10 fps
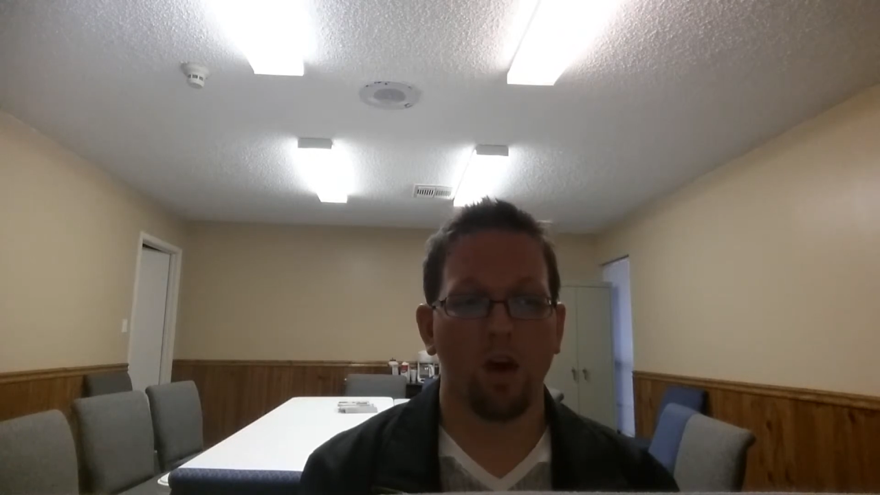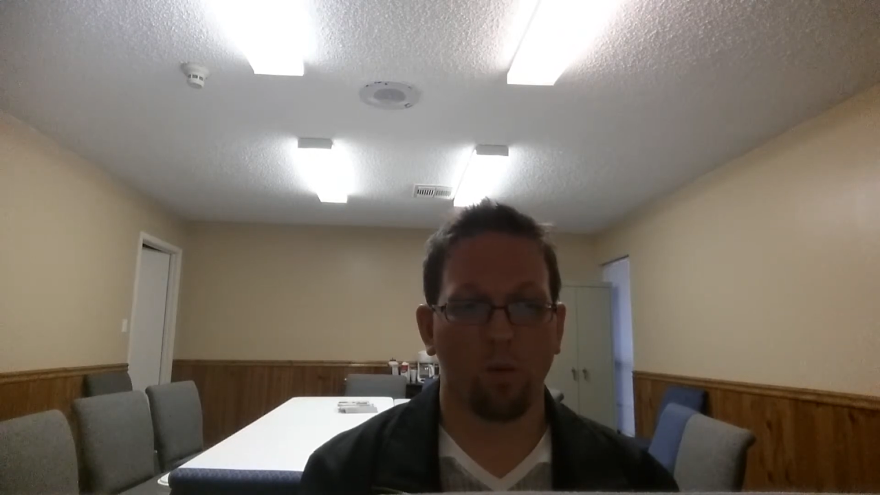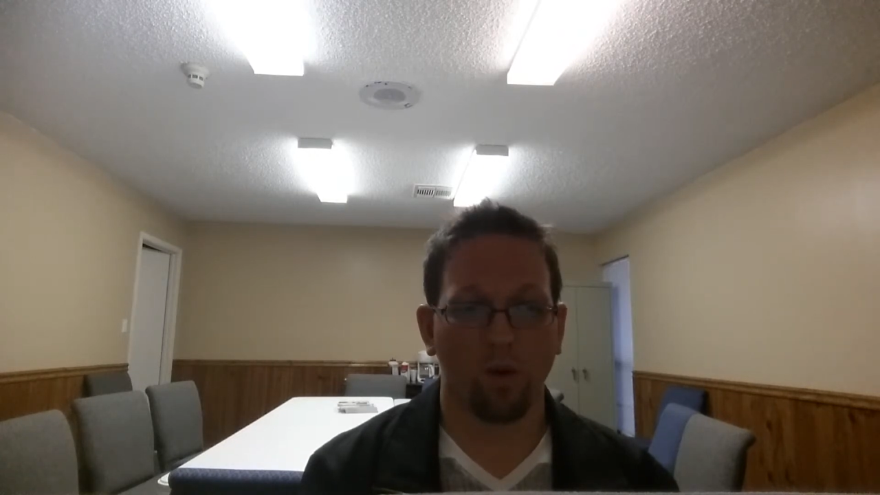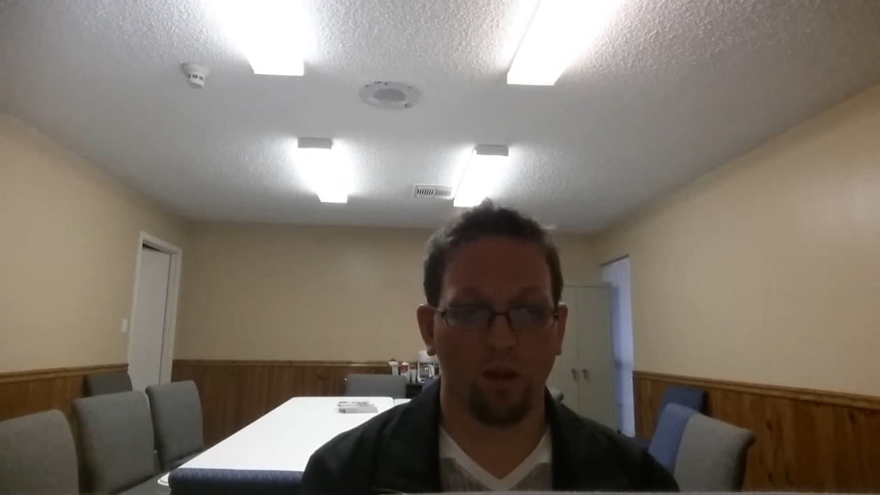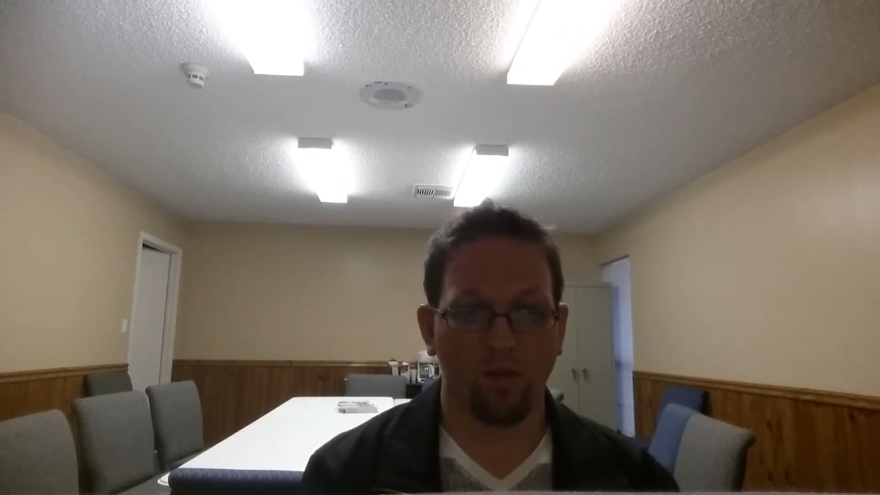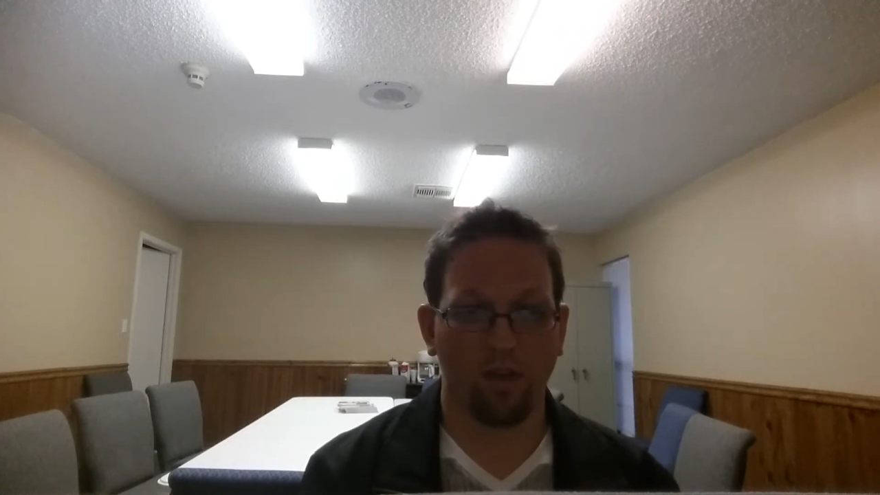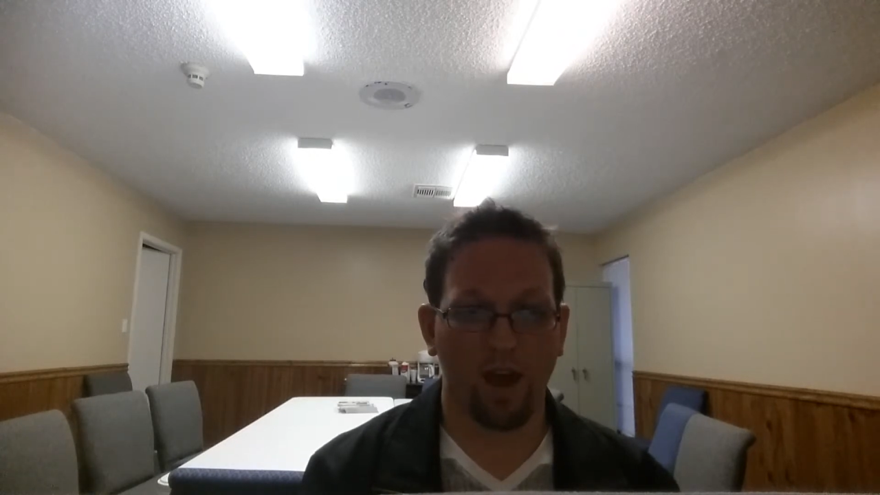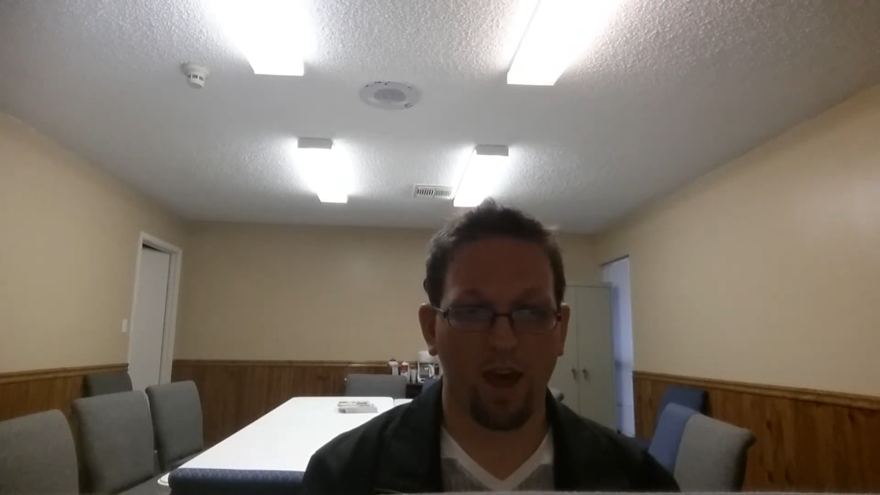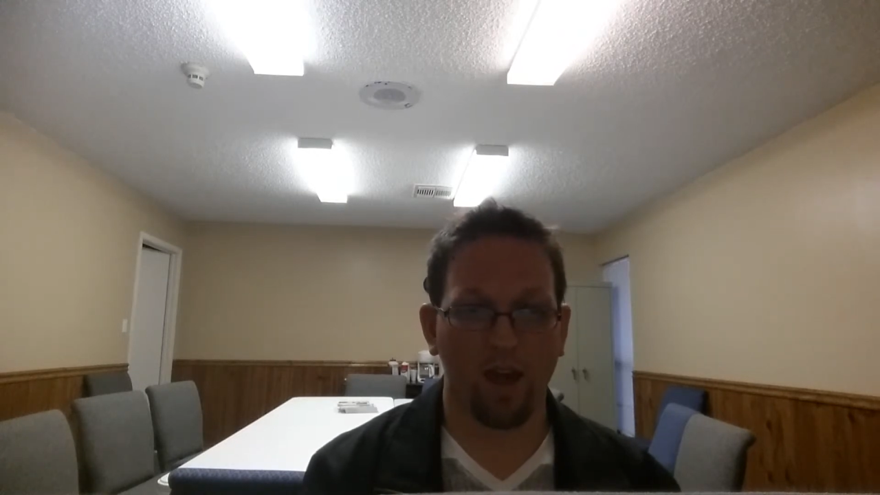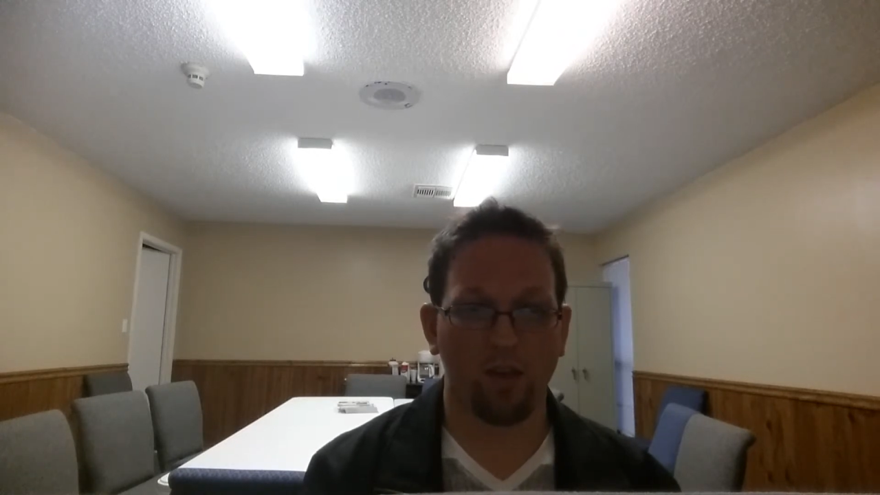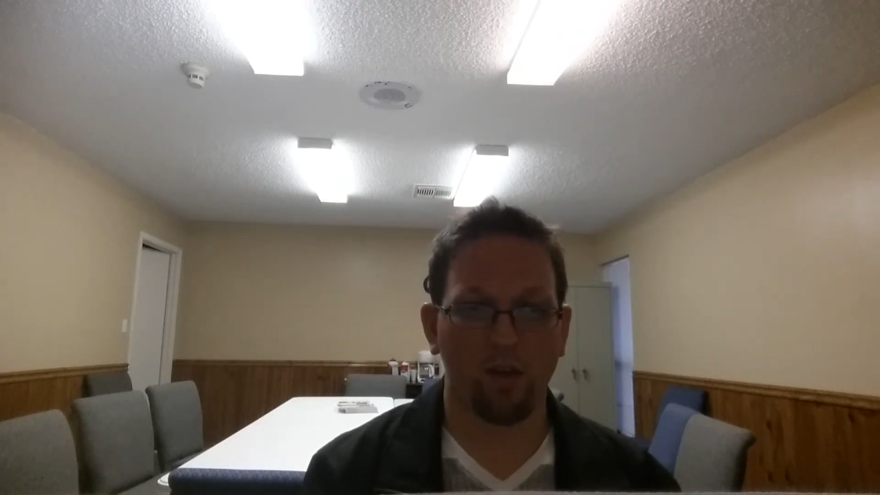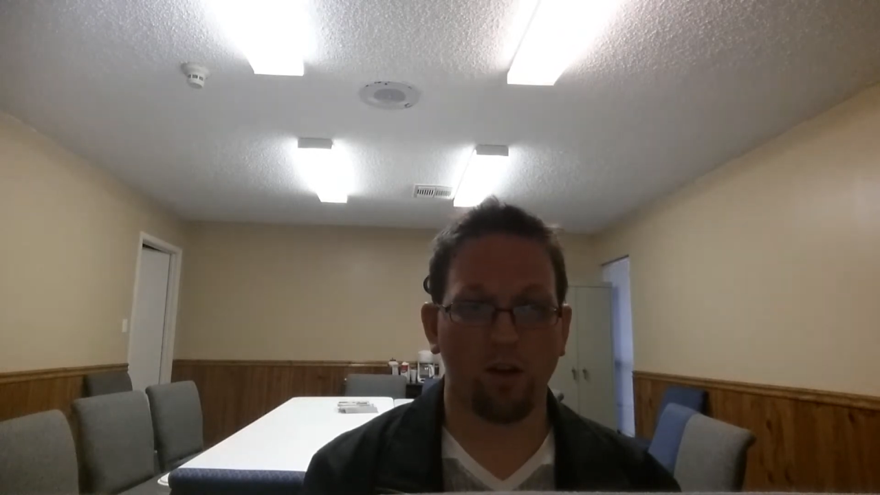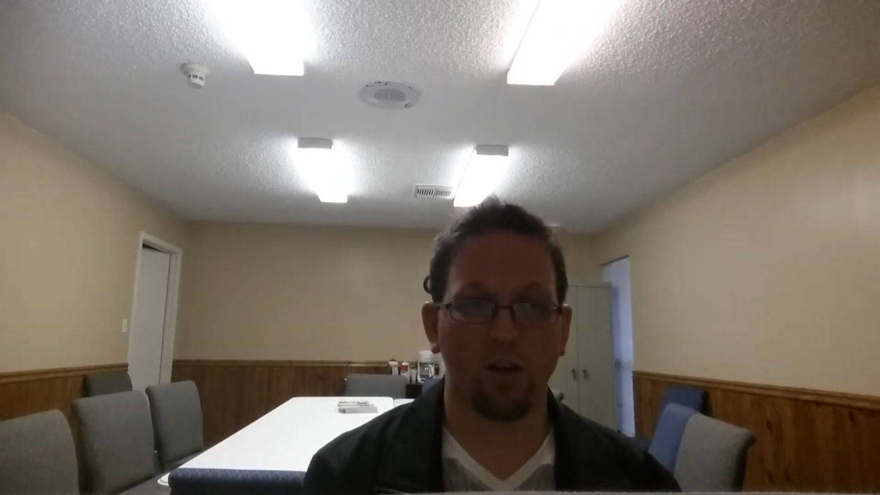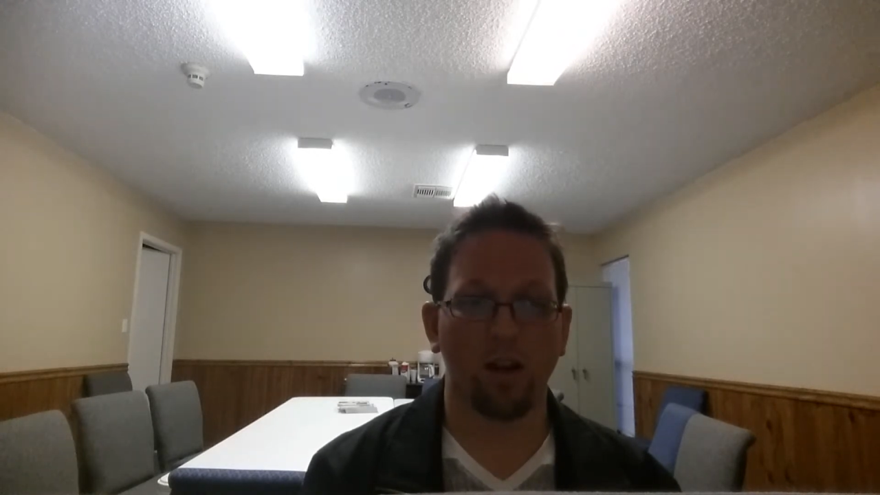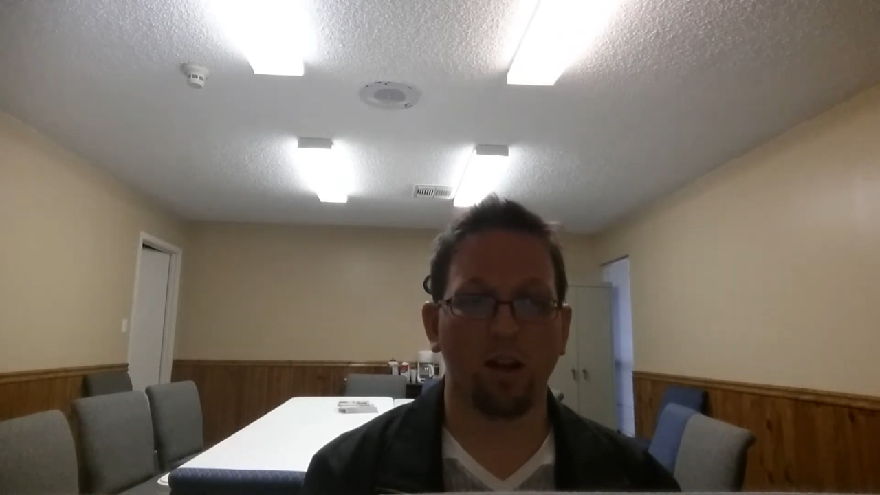we've
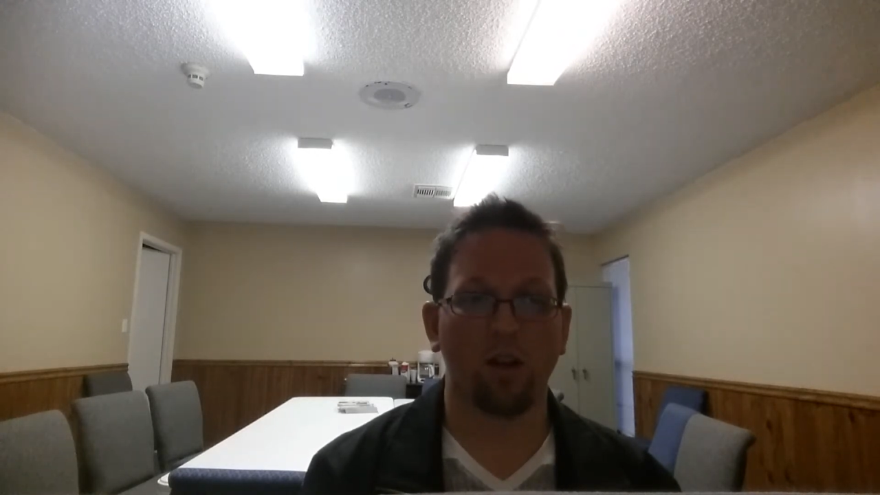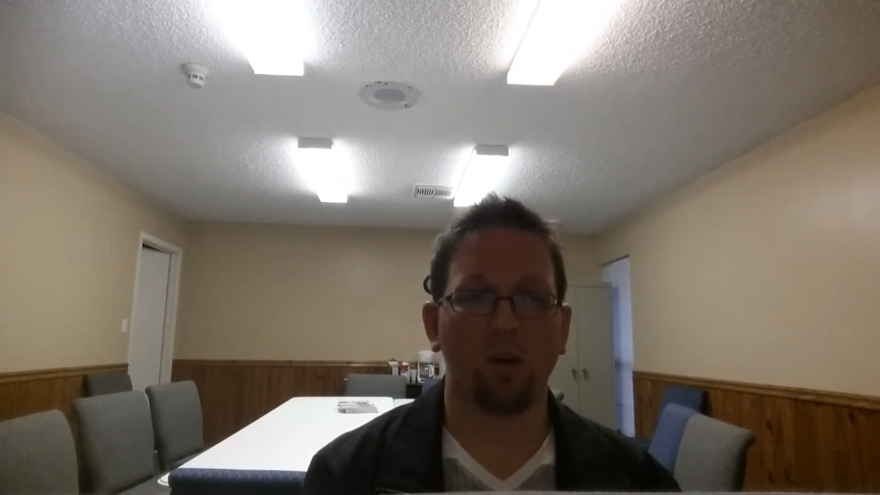gathered in